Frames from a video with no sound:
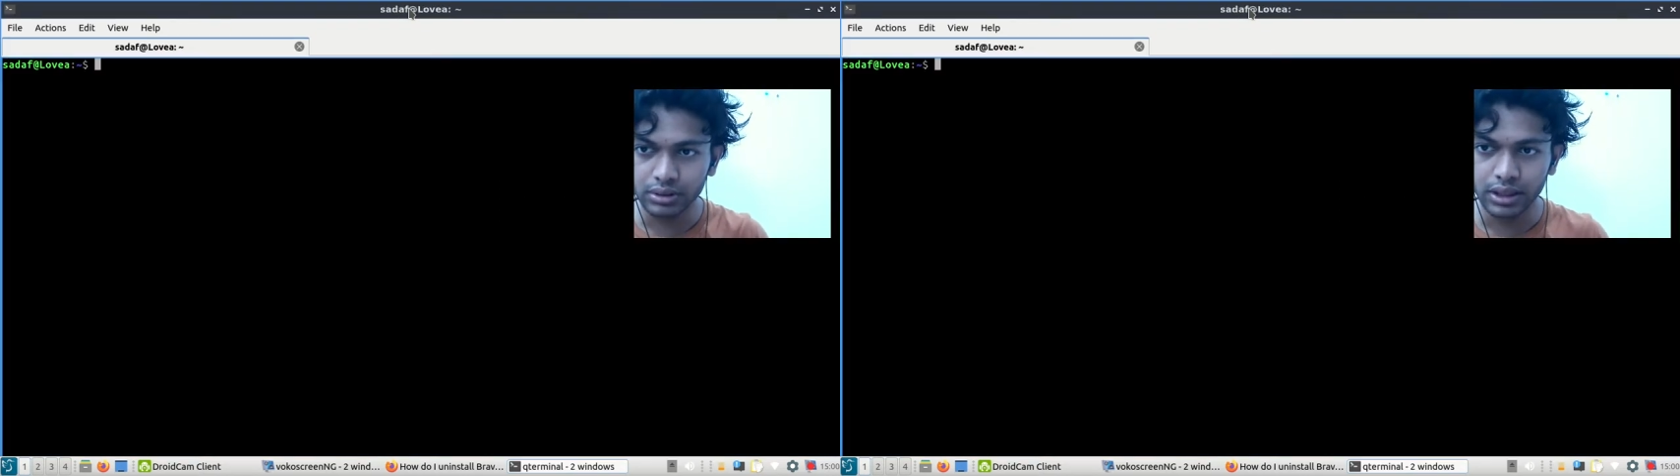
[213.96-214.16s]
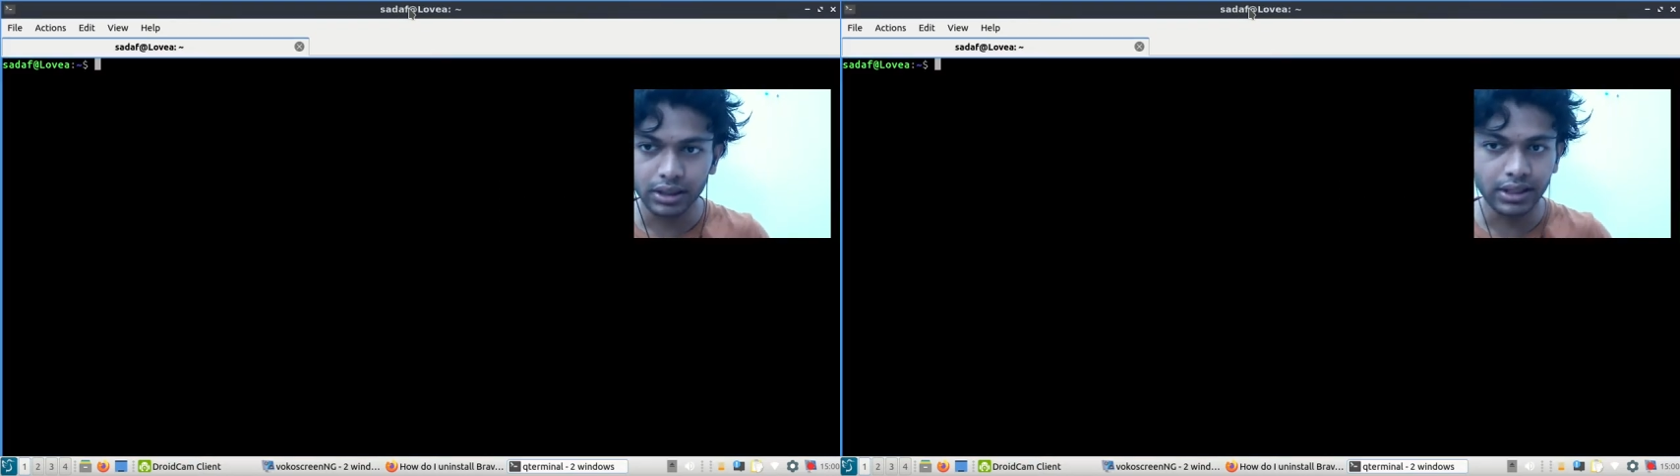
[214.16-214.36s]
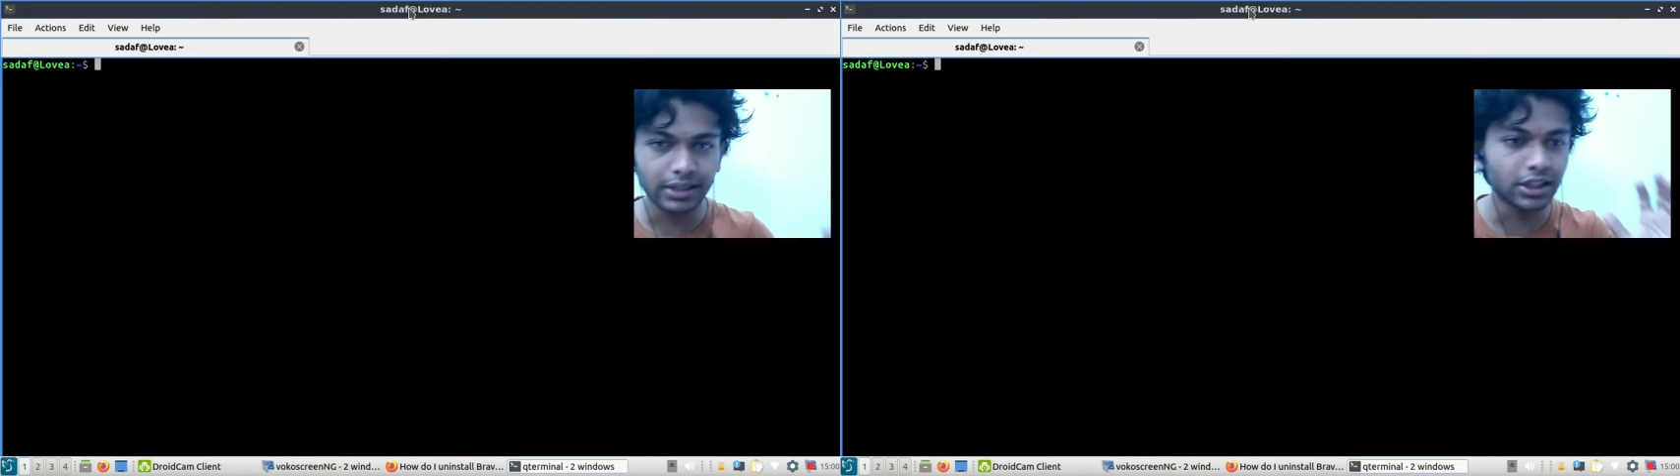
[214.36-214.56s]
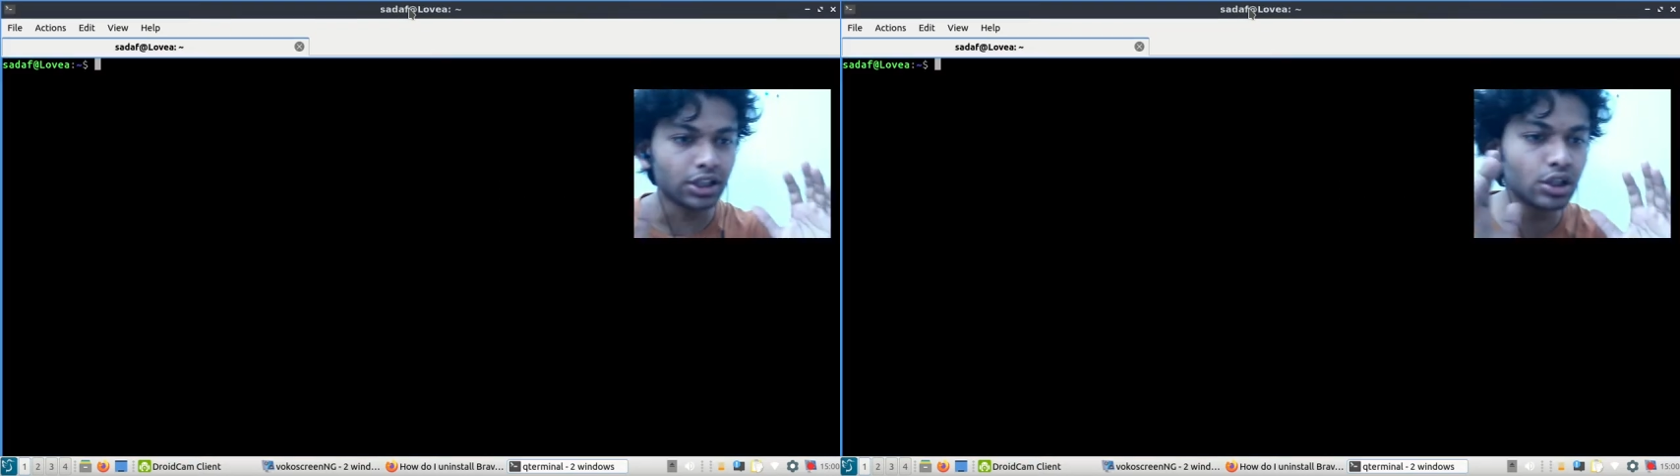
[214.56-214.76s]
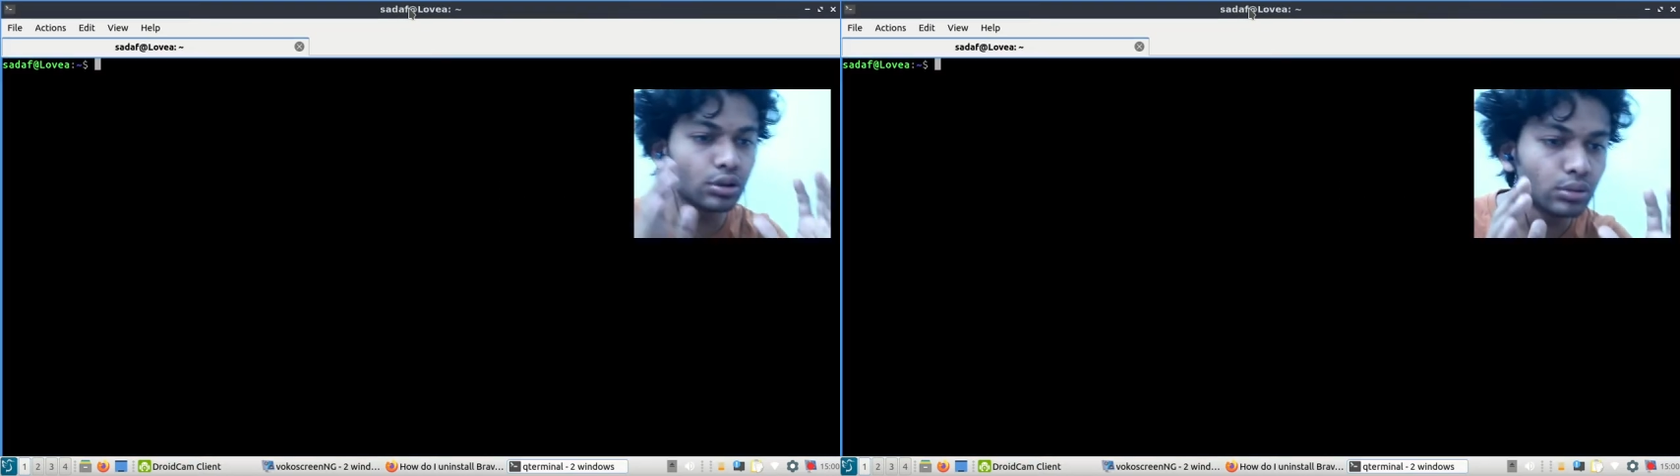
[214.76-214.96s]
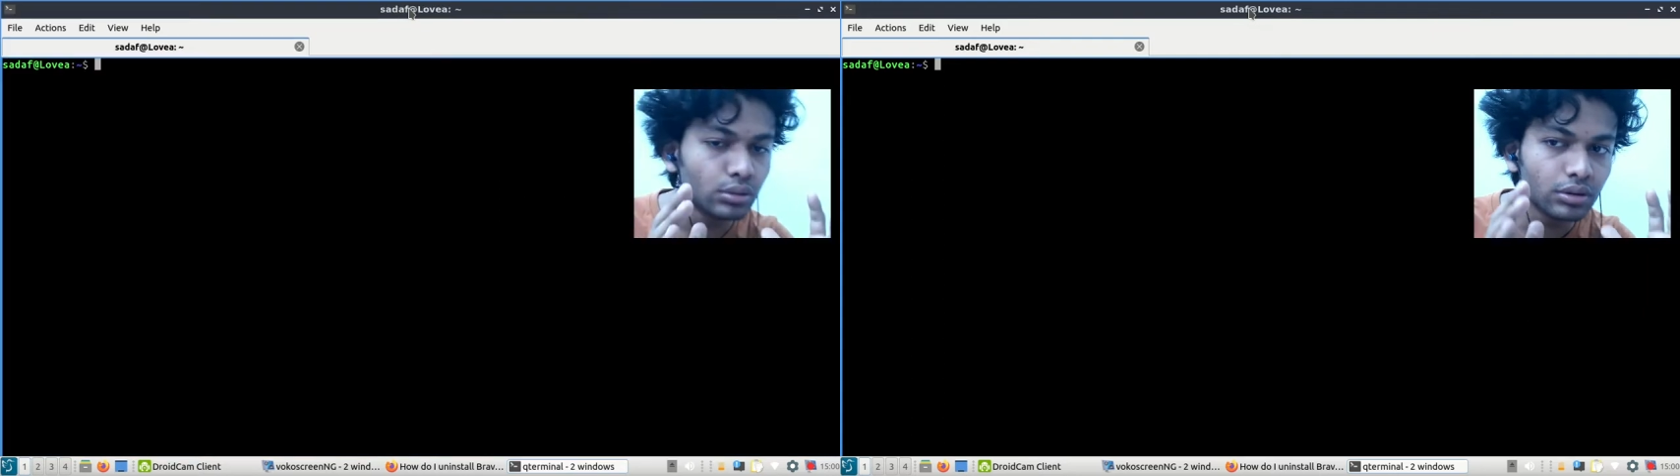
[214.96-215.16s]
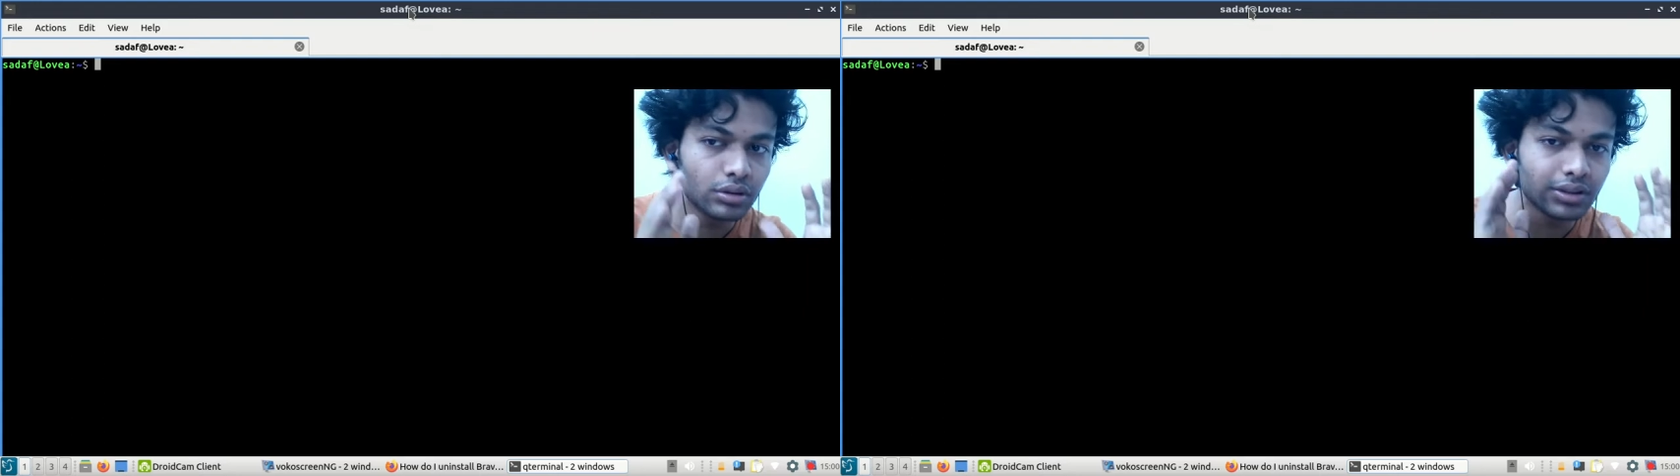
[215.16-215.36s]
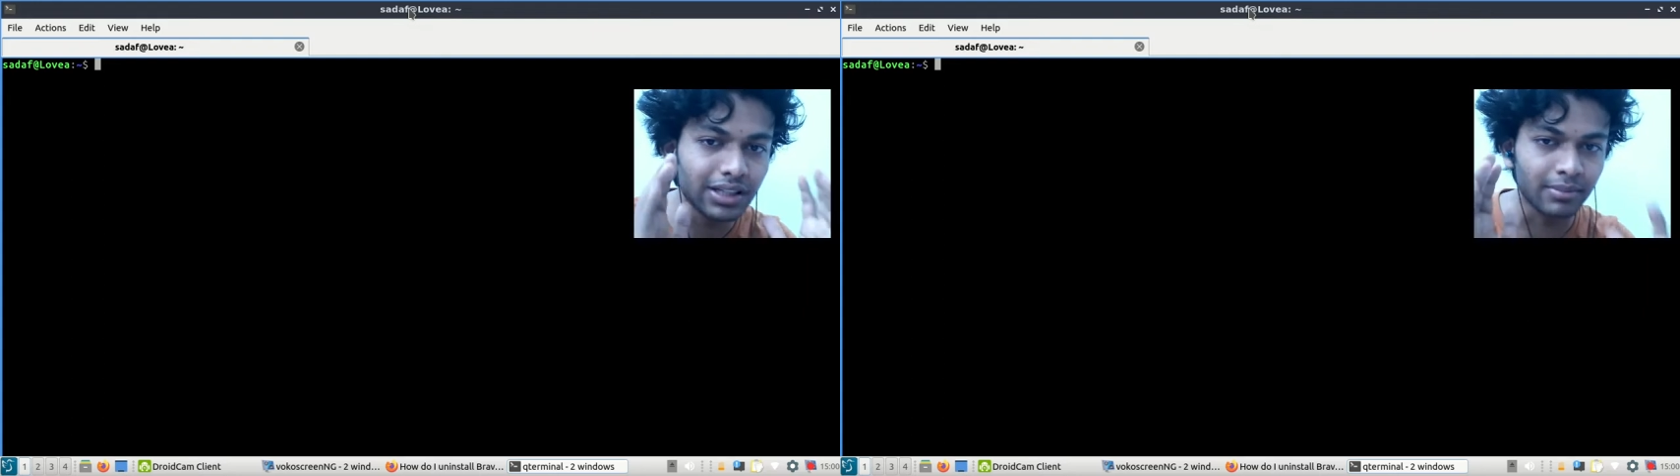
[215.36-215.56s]
Get a new
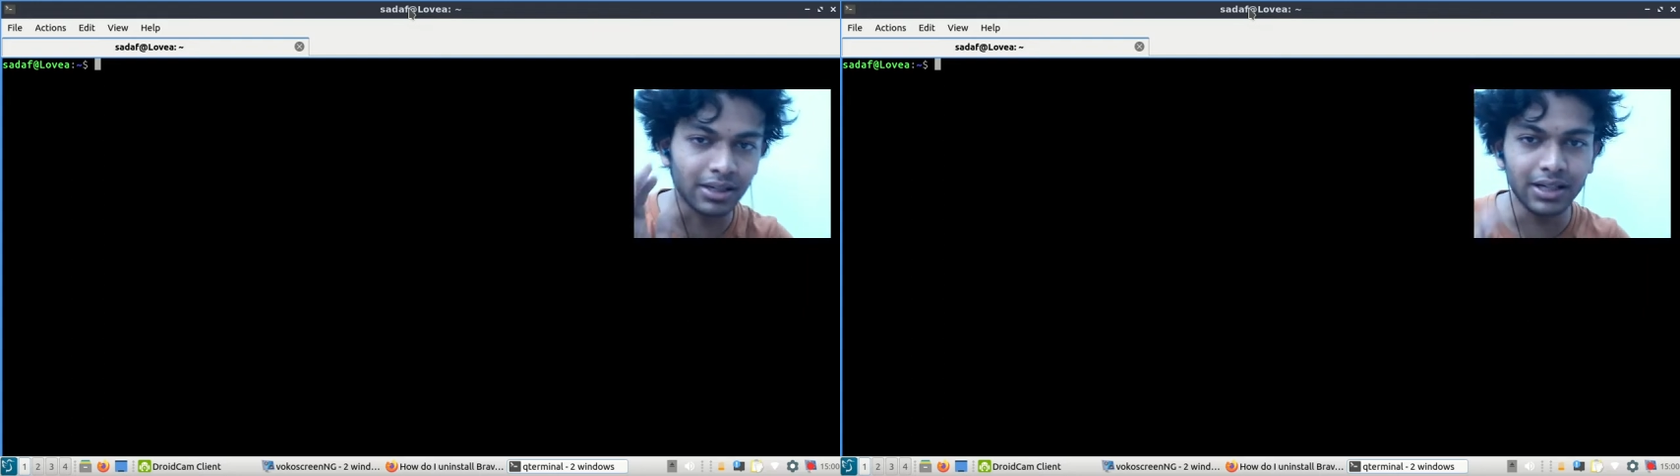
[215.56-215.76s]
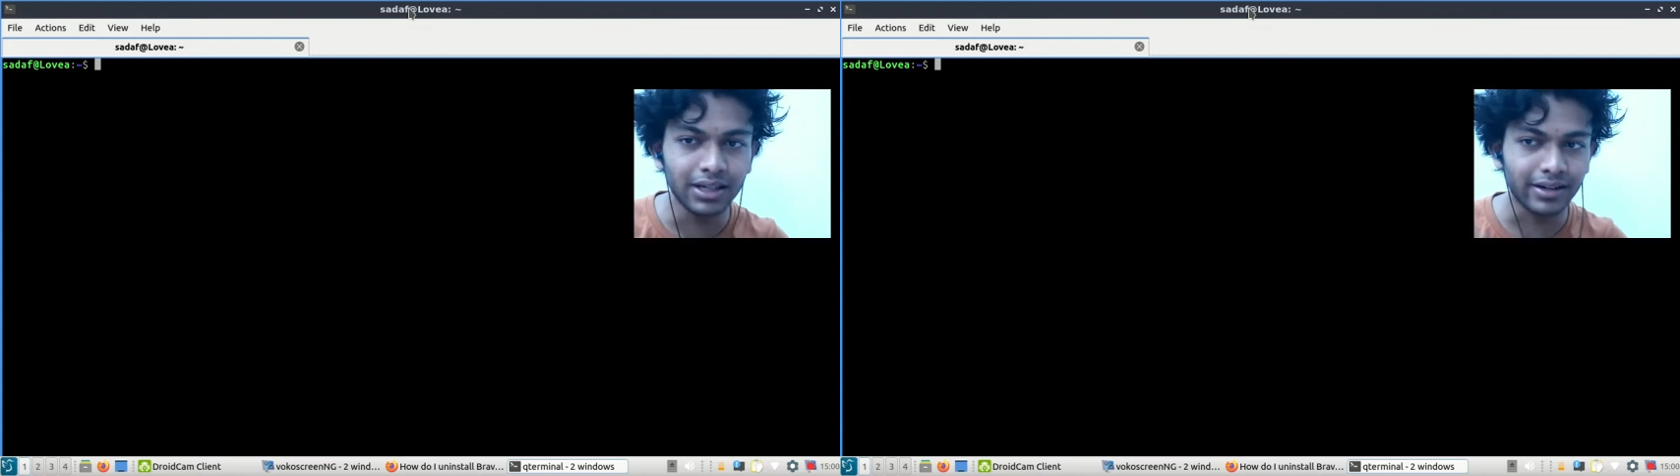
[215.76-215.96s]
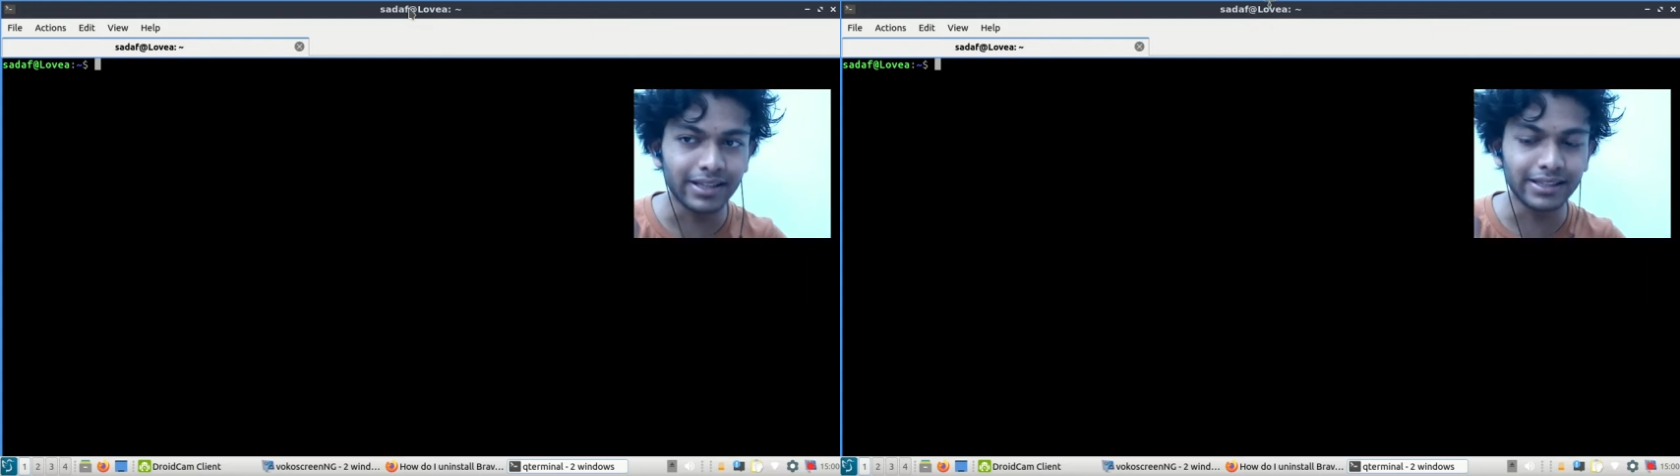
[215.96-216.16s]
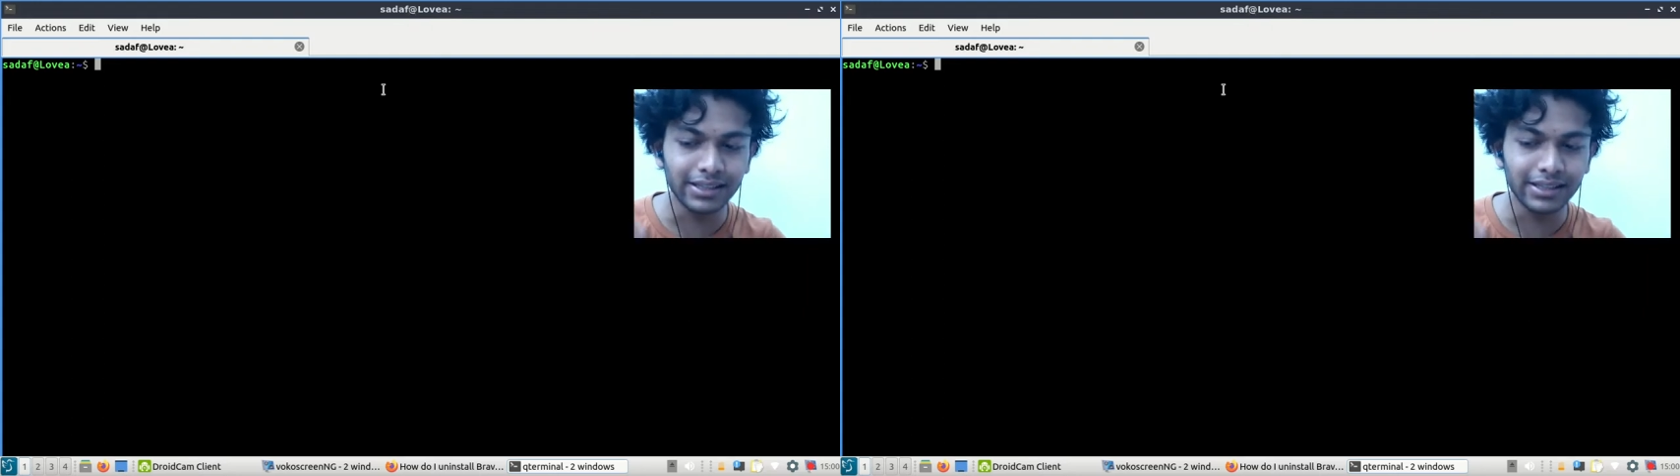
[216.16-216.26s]
terminal ready.